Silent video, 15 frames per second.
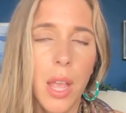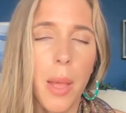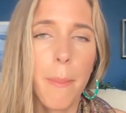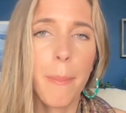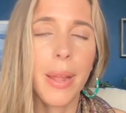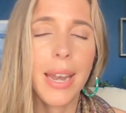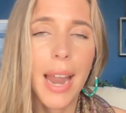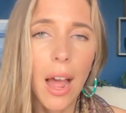
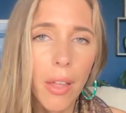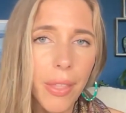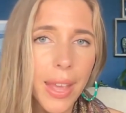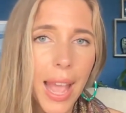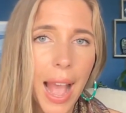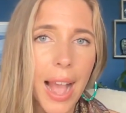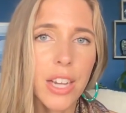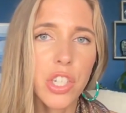But now they
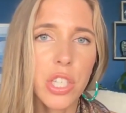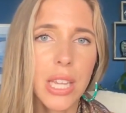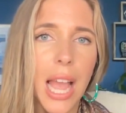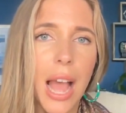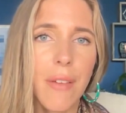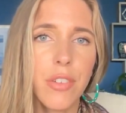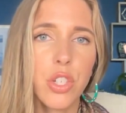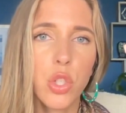actually
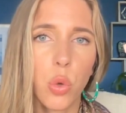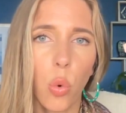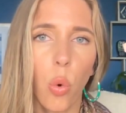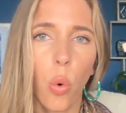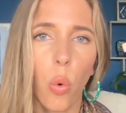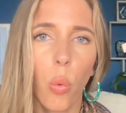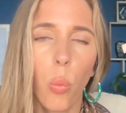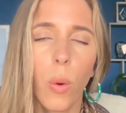have a
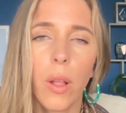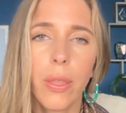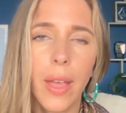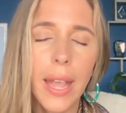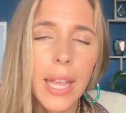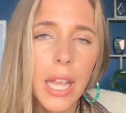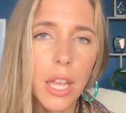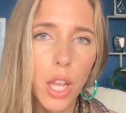tool where they
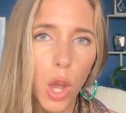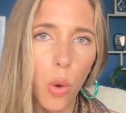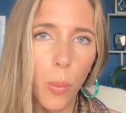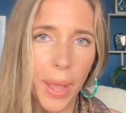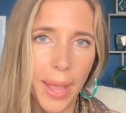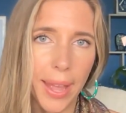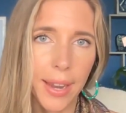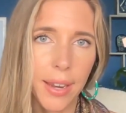can go
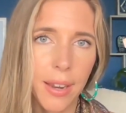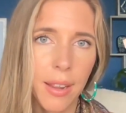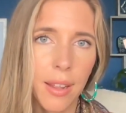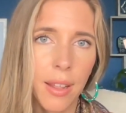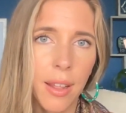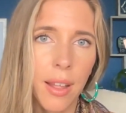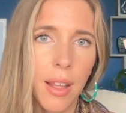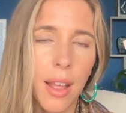in,
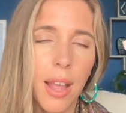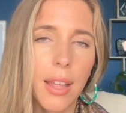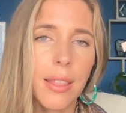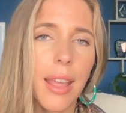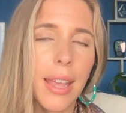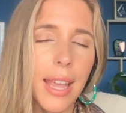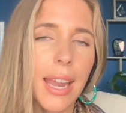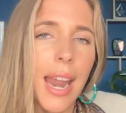
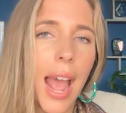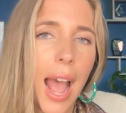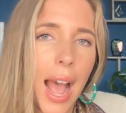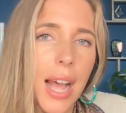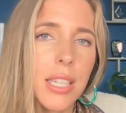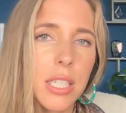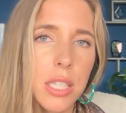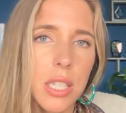they can
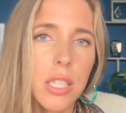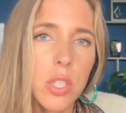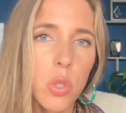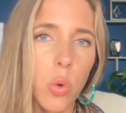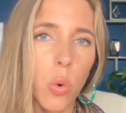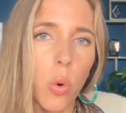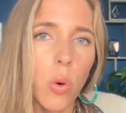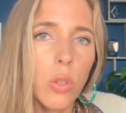ask this
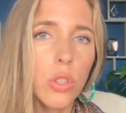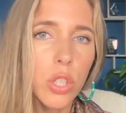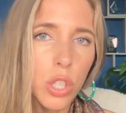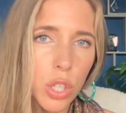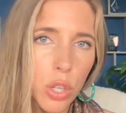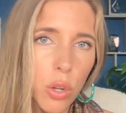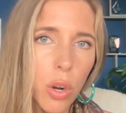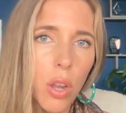tool to
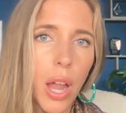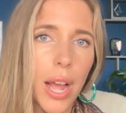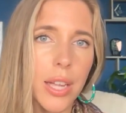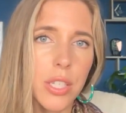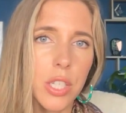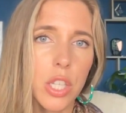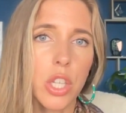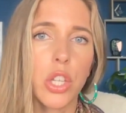
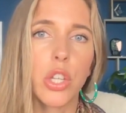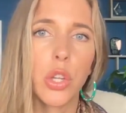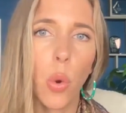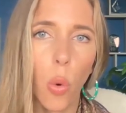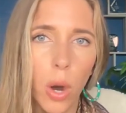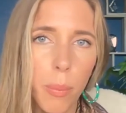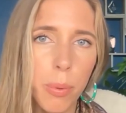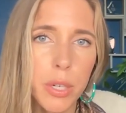utilize
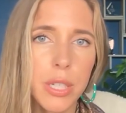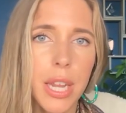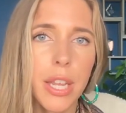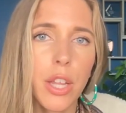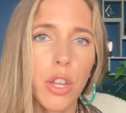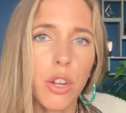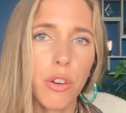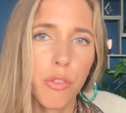your
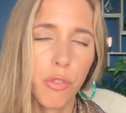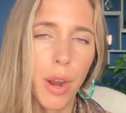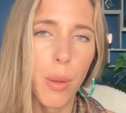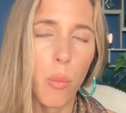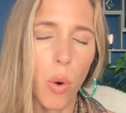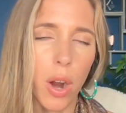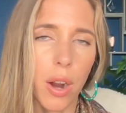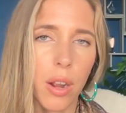particular
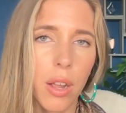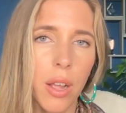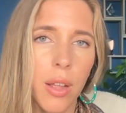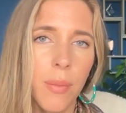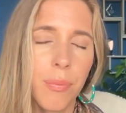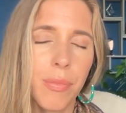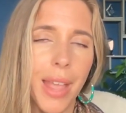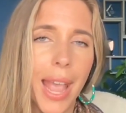framework
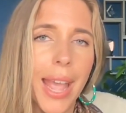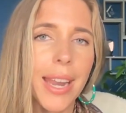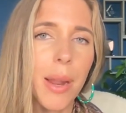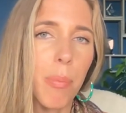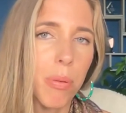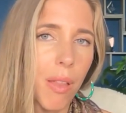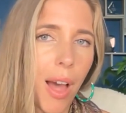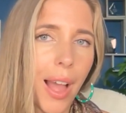and
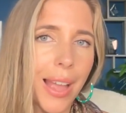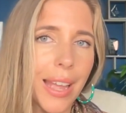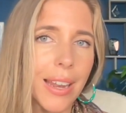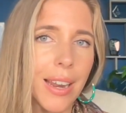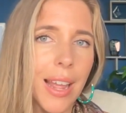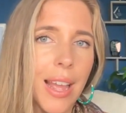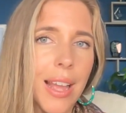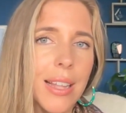apply it
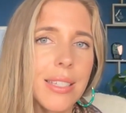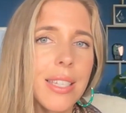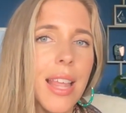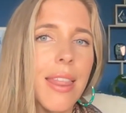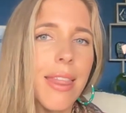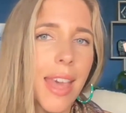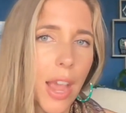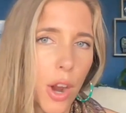to
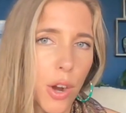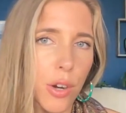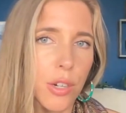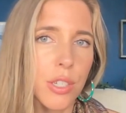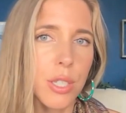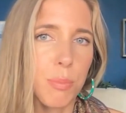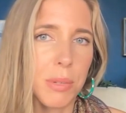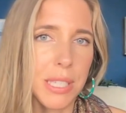their
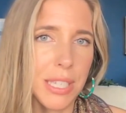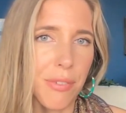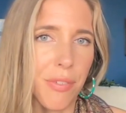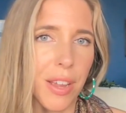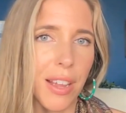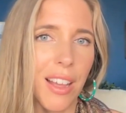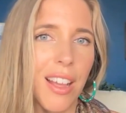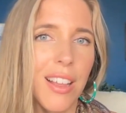
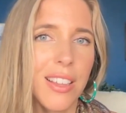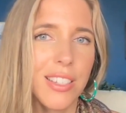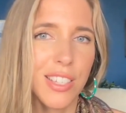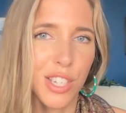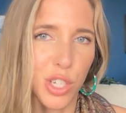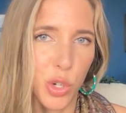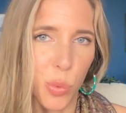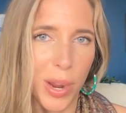specific
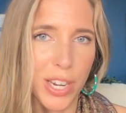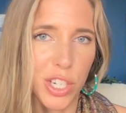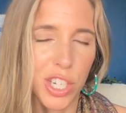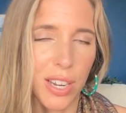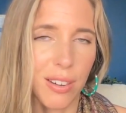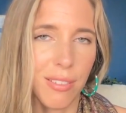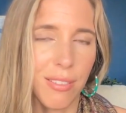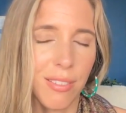
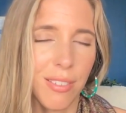situation.